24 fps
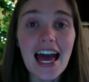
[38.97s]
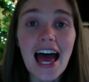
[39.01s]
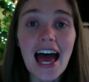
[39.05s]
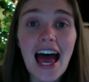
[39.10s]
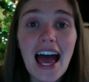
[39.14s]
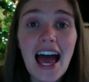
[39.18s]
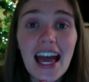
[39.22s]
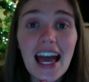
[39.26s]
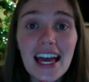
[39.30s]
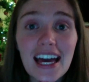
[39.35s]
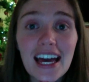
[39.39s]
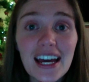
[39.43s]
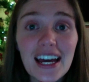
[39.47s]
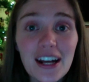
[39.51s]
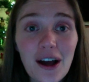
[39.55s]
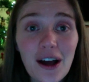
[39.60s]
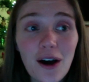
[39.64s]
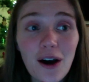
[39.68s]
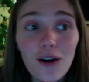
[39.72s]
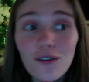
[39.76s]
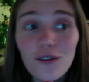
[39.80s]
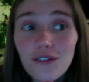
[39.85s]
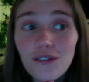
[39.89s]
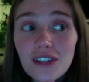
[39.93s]
and
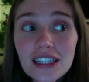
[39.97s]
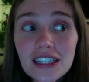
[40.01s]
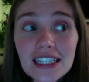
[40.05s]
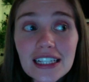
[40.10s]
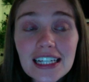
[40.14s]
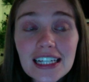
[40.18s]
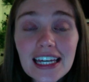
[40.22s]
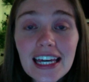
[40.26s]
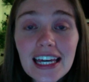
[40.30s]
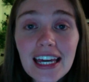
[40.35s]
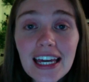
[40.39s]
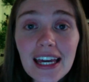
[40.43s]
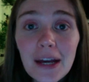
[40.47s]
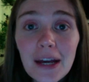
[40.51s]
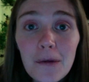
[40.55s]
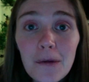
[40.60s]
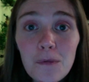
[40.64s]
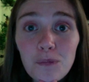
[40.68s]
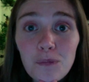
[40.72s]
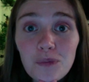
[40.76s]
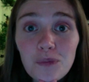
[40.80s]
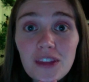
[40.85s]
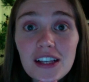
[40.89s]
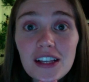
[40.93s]
hopefully
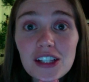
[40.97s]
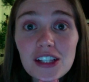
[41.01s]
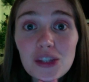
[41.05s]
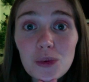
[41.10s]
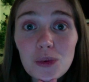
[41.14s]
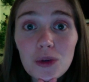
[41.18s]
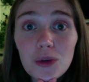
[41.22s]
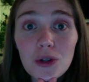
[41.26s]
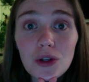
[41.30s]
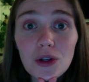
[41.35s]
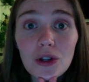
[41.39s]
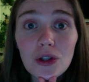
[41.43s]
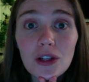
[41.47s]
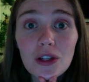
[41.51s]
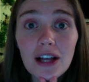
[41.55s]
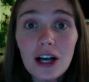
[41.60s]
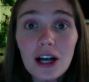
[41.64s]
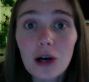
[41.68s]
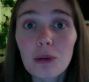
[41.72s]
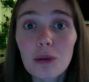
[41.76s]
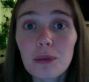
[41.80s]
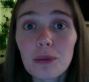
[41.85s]
this will help